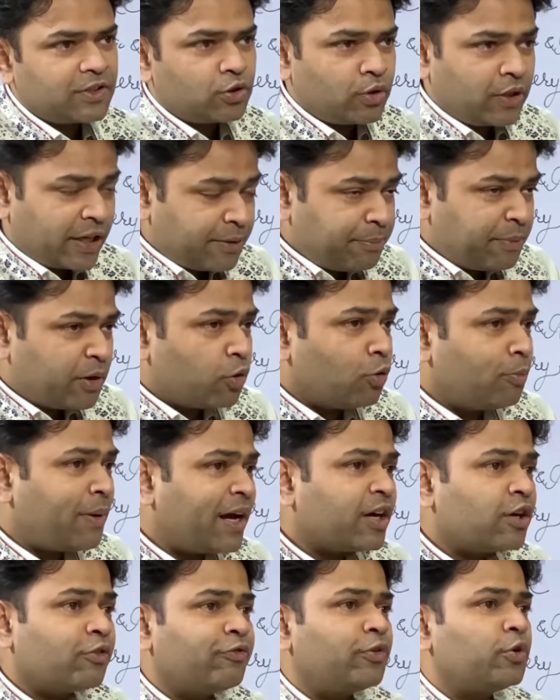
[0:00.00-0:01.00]
So let me go
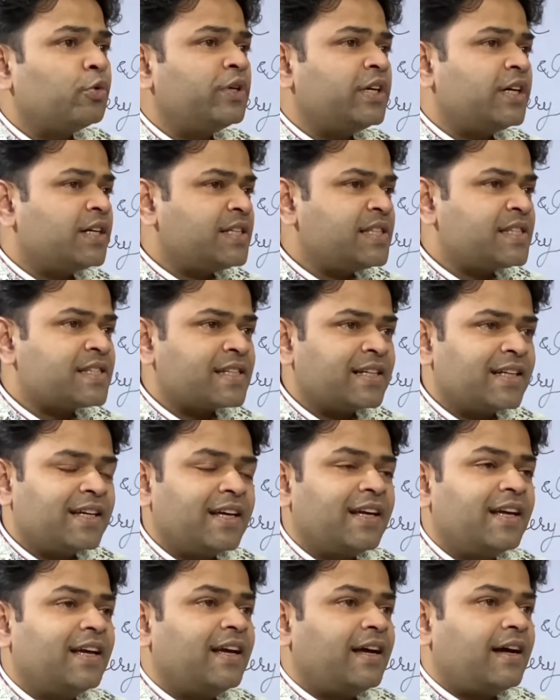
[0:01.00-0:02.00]
back a few years.
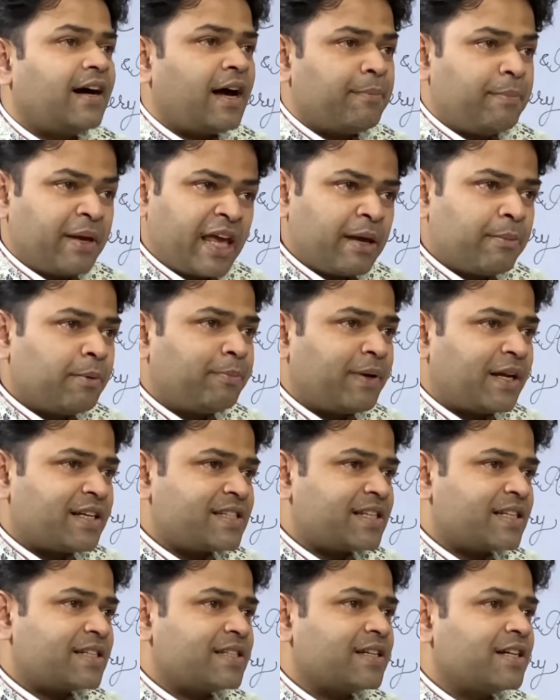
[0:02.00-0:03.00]
I became a
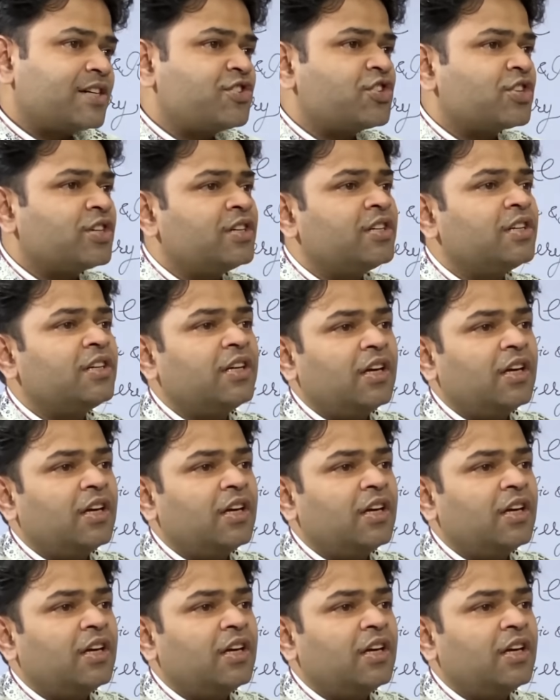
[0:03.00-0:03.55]
plastic surgeon